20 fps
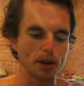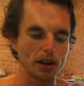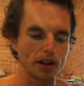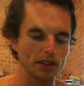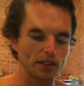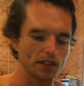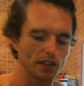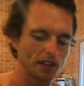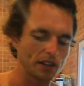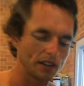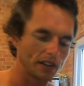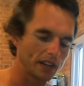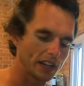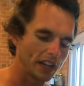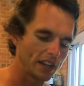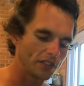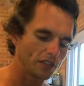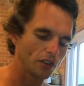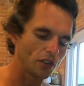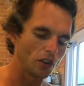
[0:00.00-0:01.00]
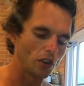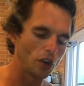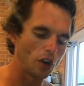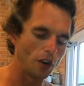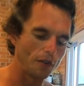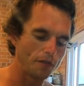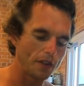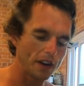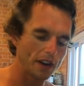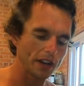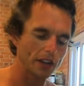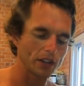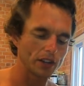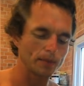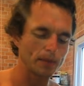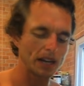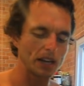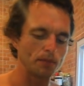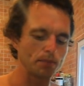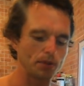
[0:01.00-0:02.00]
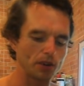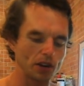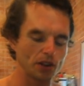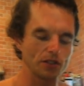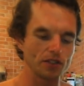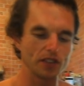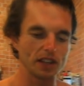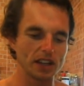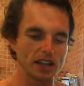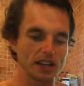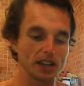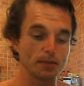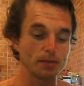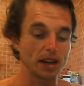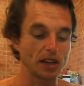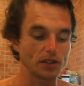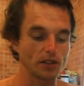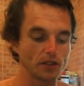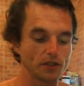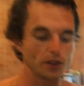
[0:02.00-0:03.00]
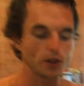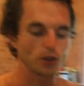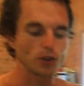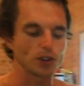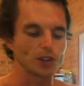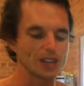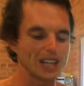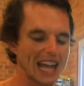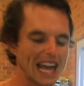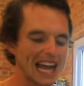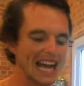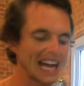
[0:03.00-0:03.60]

but it's got a very good amount of protein in it, makes you feel good,